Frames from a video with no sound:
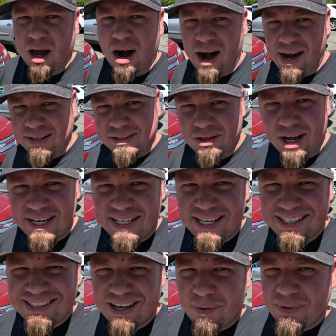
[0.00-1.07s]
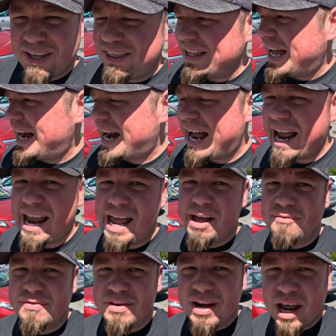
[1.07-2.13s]
All right, so I did something that I
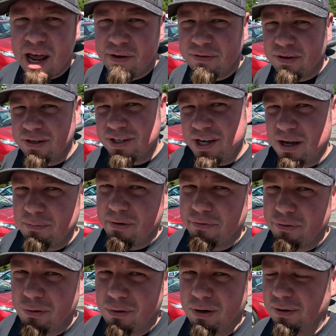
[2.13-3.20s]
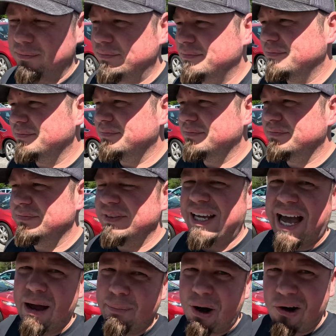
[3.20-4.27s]
have never done before.
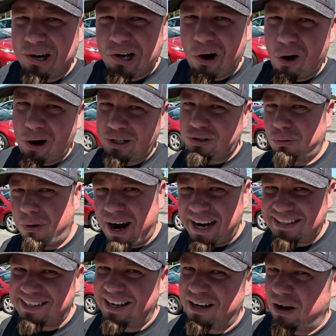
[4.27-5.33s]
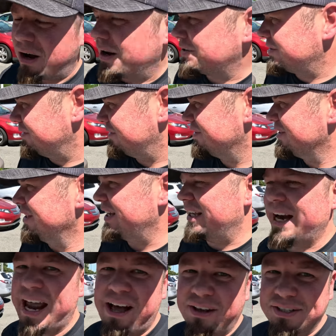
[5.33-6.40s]
I bought a car twice at an auction,
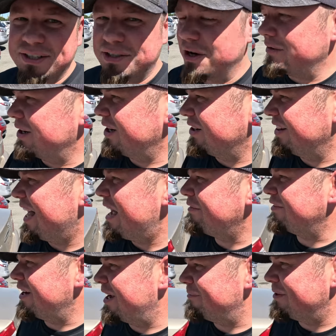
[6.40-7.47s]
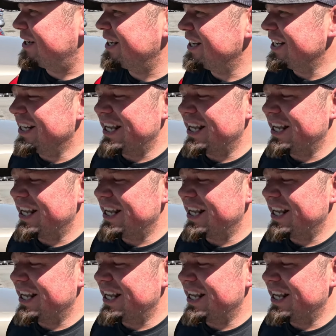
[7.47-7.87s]
and Alex is over here laughing at me.